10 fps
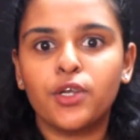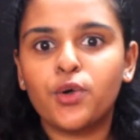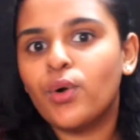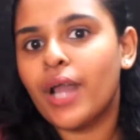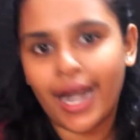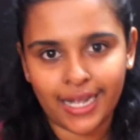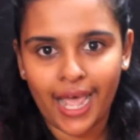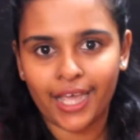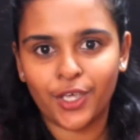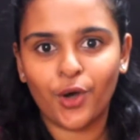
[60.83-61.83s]
it could
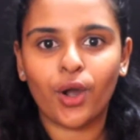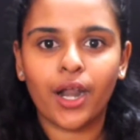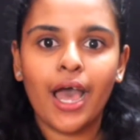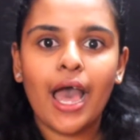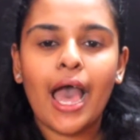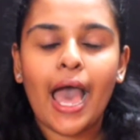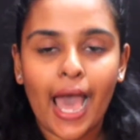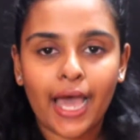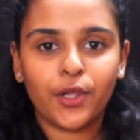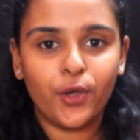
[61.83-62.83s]
attack your
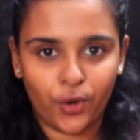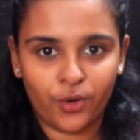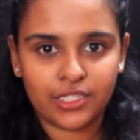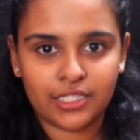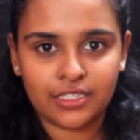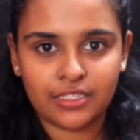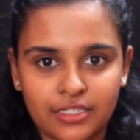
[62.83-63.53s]
hair growth.